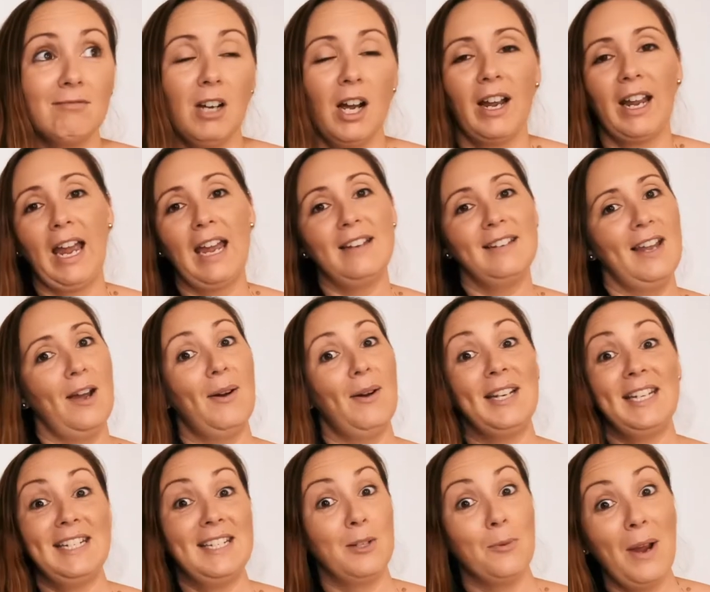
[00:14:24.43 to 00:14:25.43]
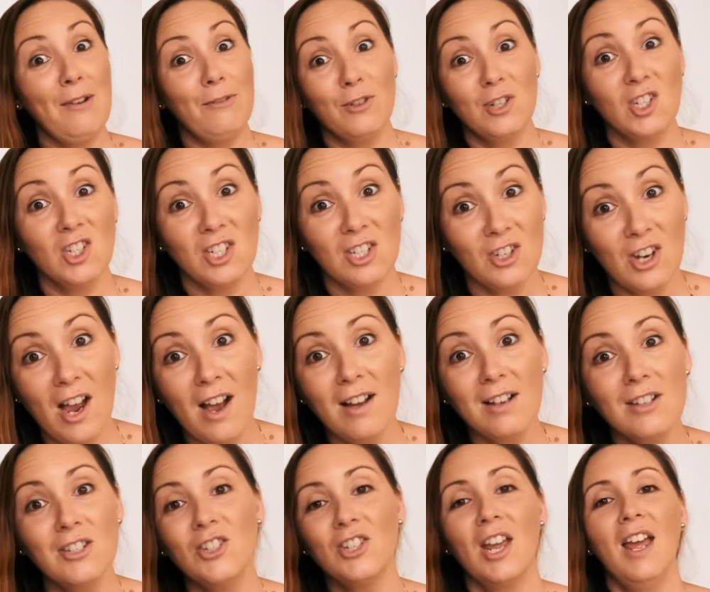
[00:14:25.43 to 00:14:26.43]
okay, now I need to wait for it to
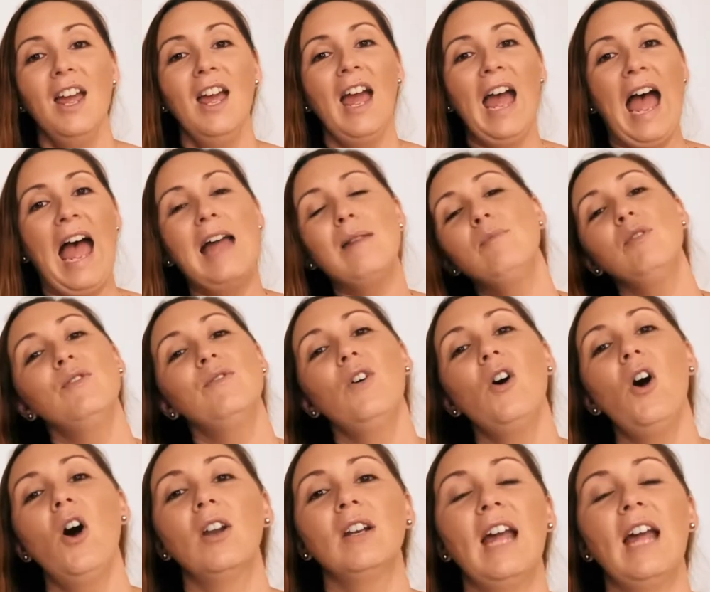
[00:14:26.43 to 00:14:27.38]
charge and move on.